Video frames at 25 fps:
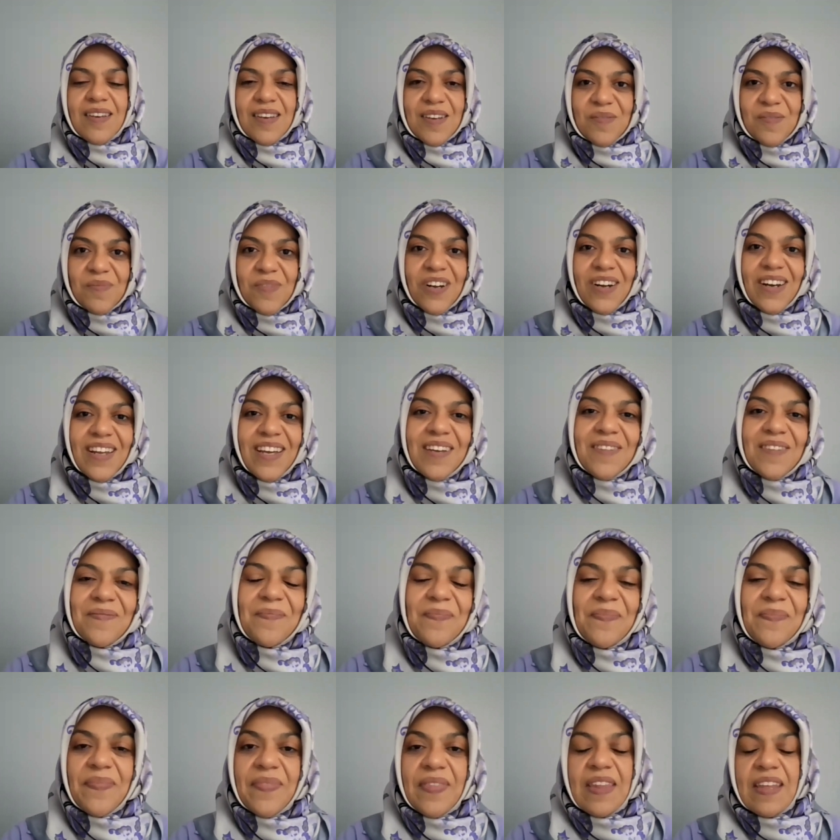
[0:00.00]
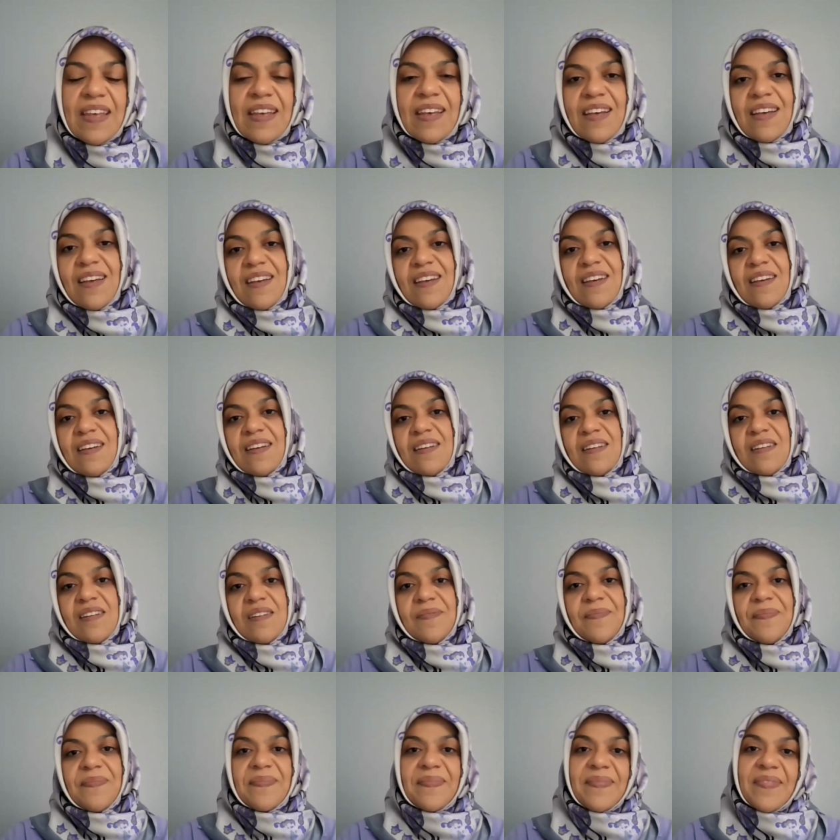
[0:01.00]
Good morning.
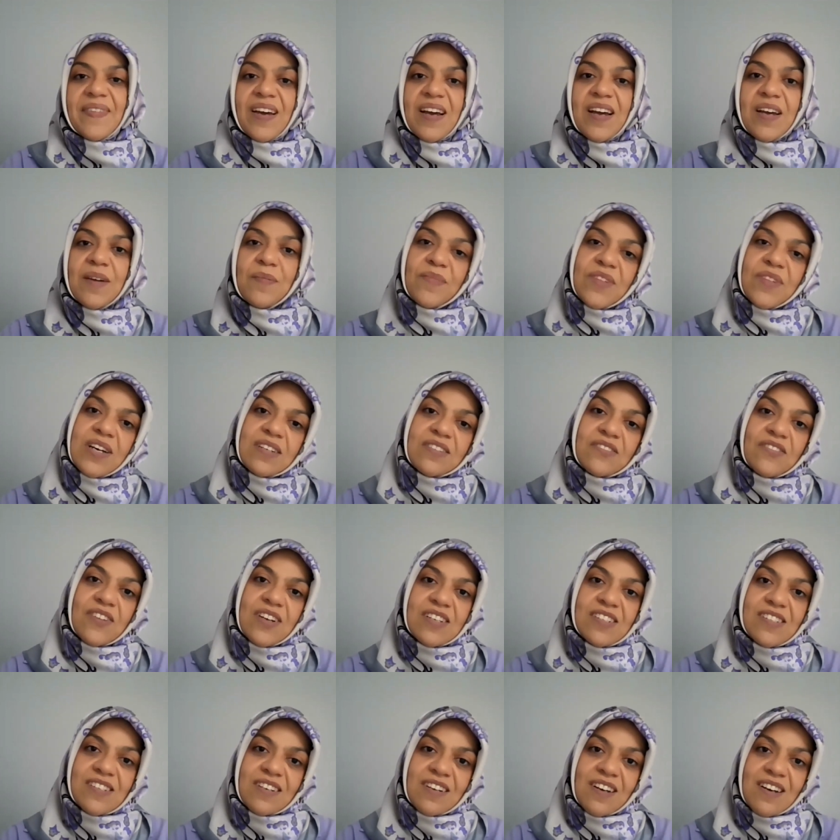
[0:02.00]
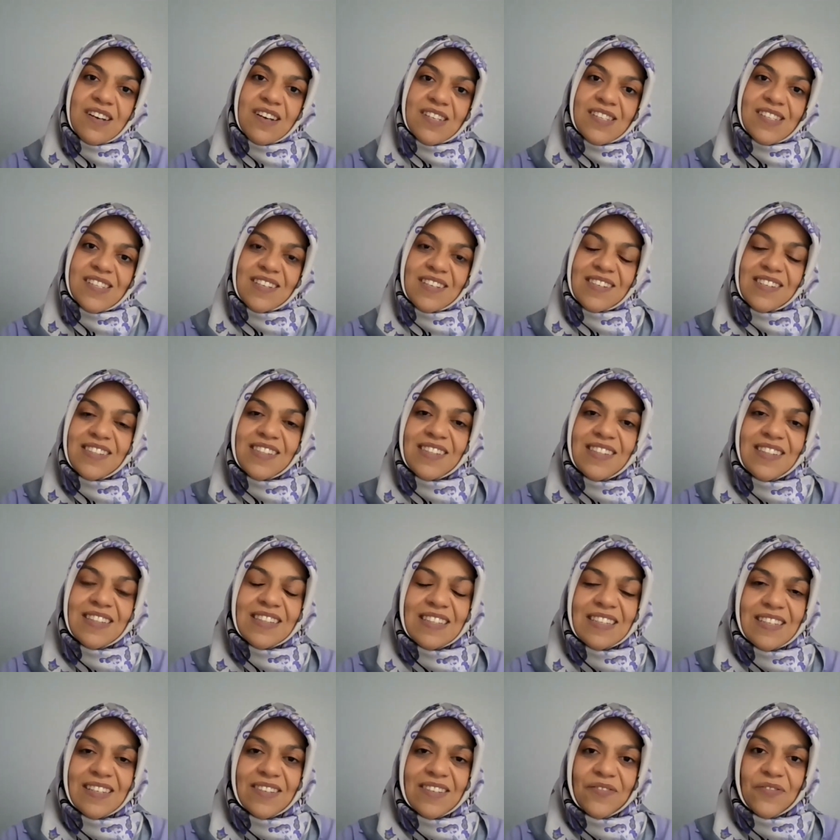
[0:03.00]
I'm Dr. Ayse Coskun
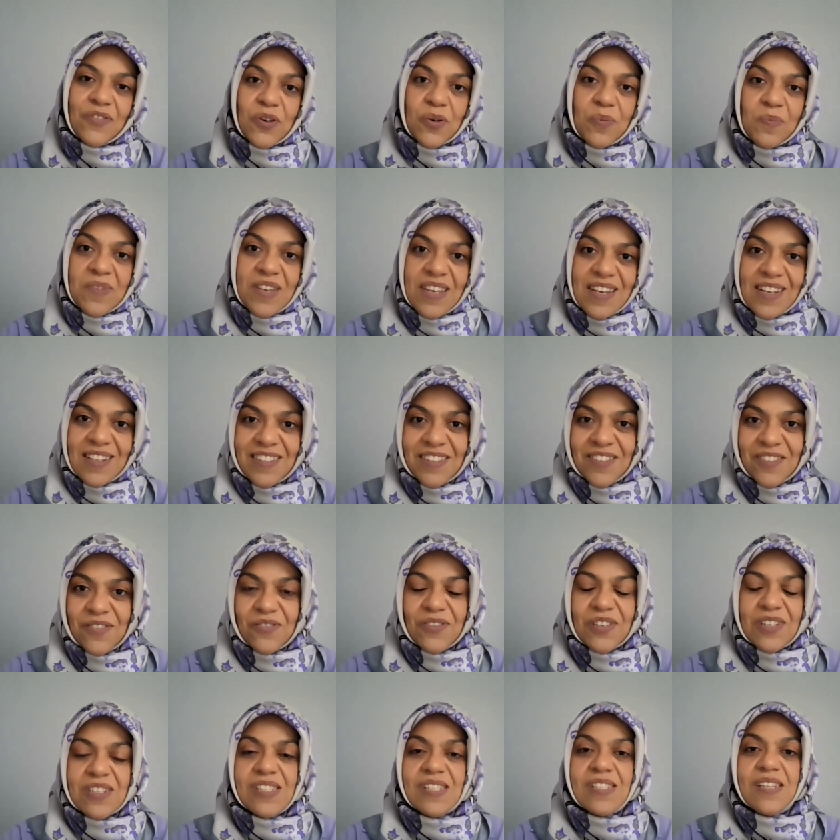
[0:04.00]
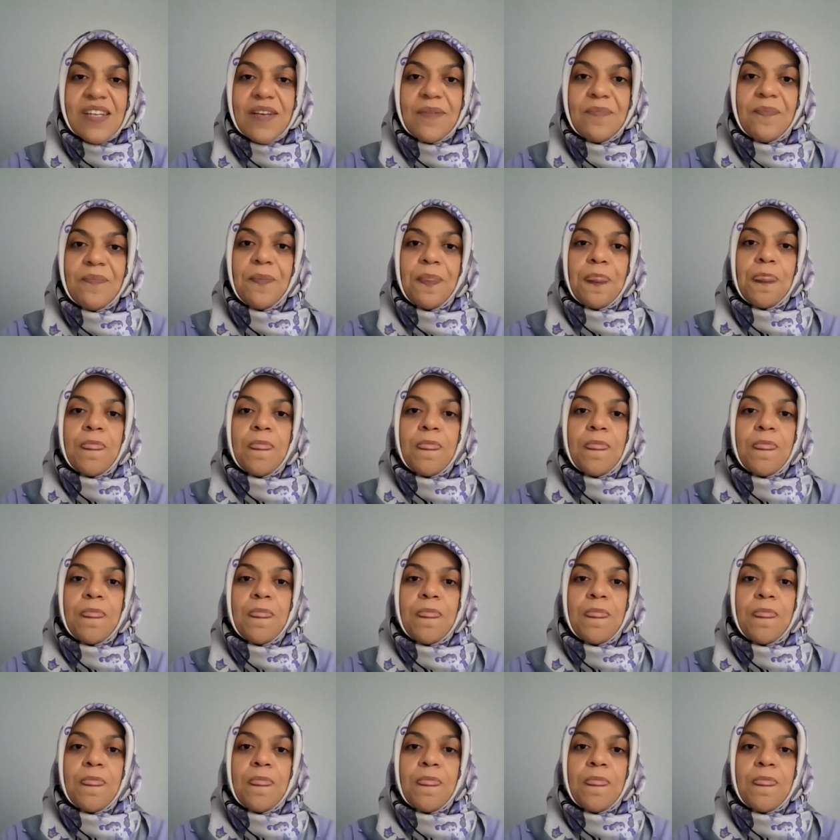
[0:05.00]
from Yale University.